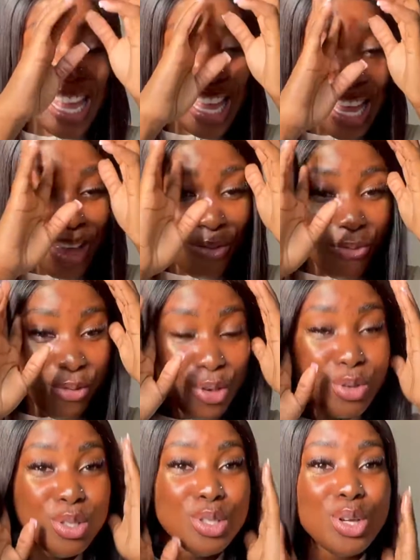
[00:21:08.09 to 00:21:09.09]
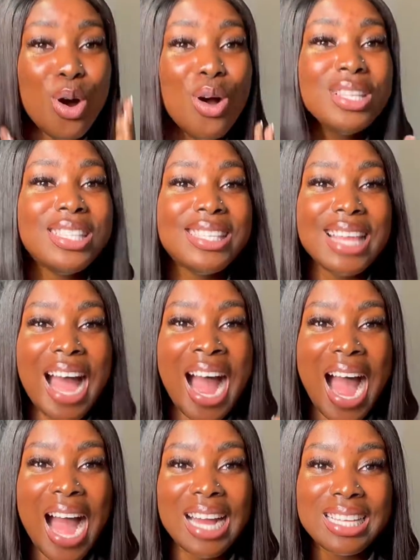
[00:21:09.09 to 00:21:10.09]
If you don't
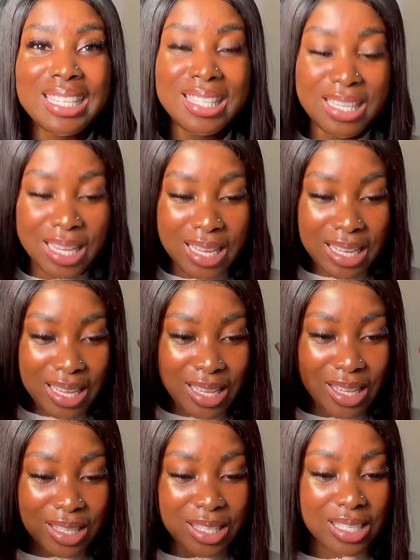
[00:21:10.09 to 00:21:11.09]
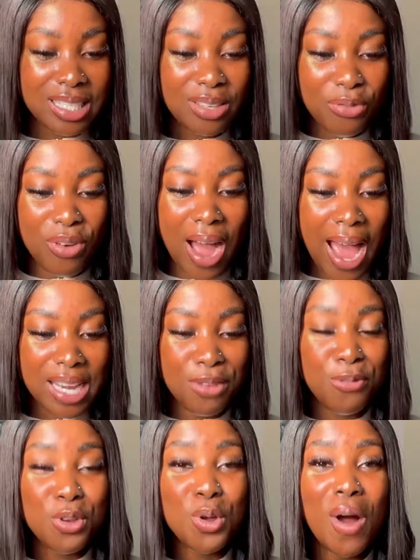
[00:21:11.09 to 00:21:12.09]
ask the divine,
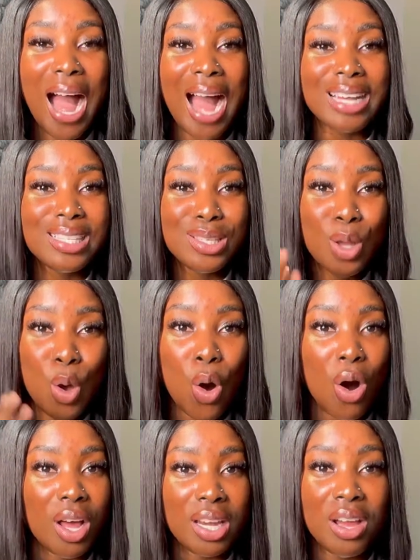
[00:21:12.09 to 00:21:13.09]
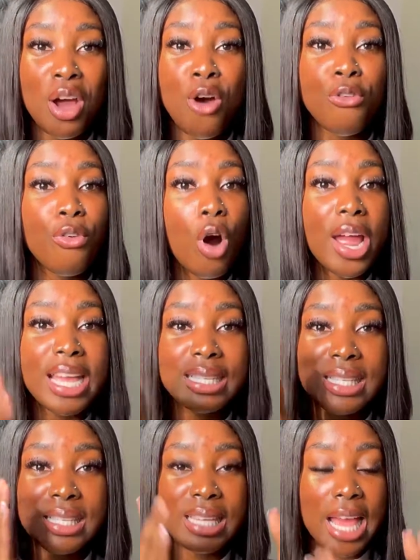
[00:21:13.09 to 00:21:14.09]
if you don't ask God for a
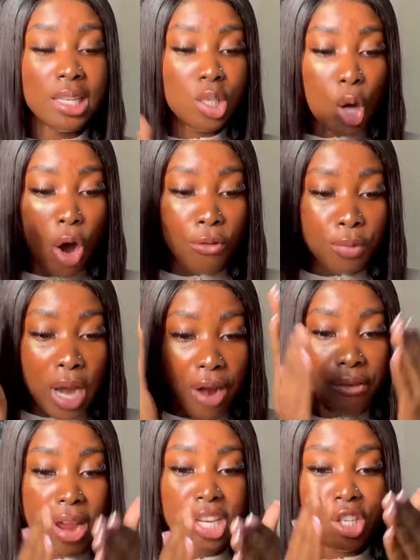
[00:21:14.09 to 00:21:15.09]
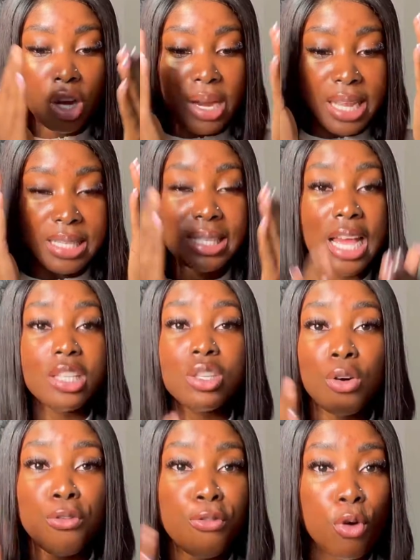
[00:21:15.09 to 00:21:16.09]
sense of direction, a sense
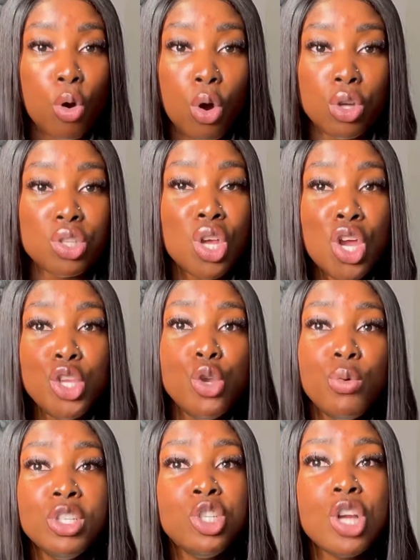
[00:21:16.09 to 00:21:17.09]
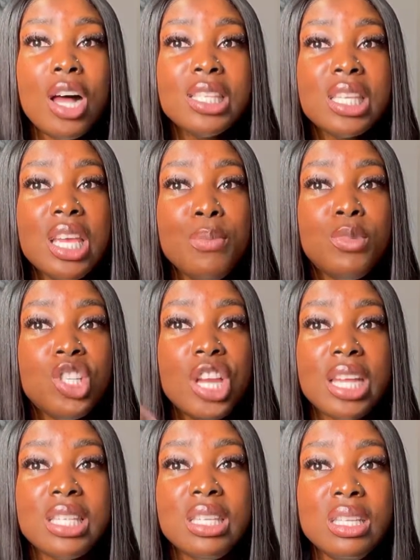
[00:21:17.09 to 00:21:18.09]
of focus, you will just keep
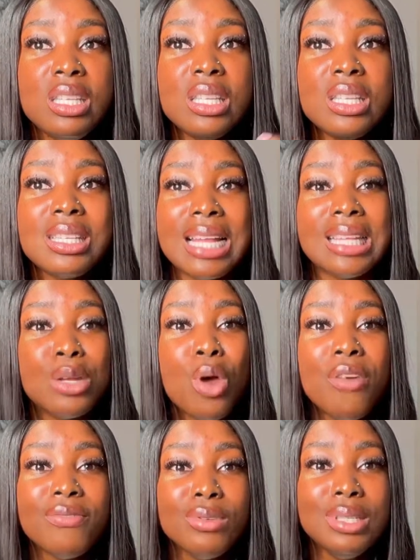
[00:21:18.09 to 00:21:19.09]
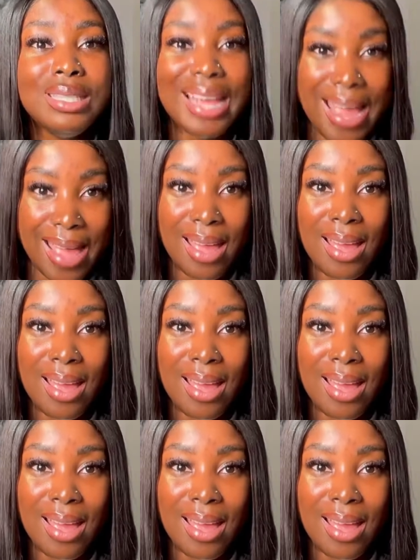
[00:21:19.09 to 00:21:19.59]
chasing things that are not even there.